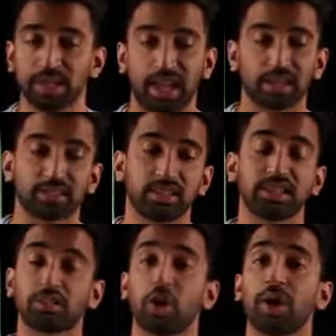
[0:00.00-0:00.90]
Next,
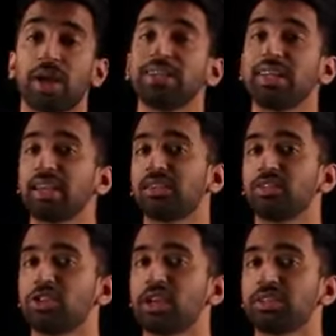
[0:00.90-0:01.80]
let's go ahead and take
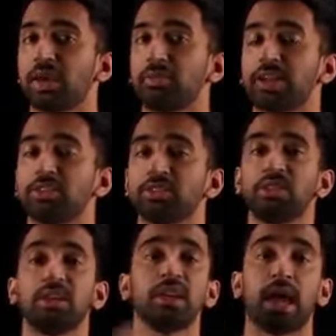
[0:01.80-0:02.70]
this JS application
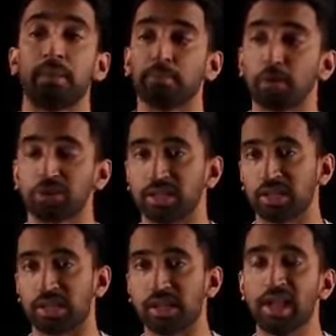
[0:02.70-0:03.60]
and push it
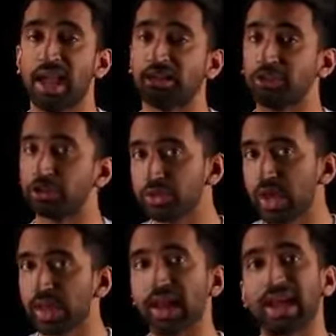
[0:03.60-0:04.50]
in. And to do
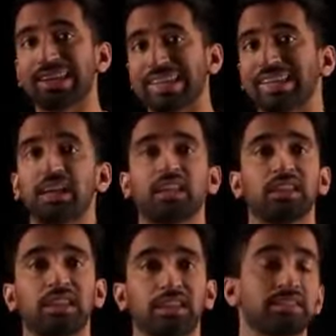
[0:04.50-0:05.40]
that, I need a
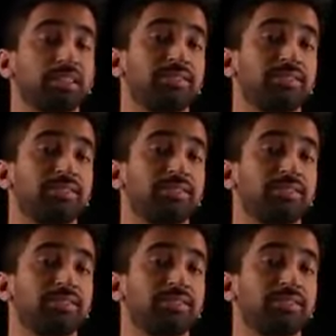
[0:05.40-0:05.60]
Linux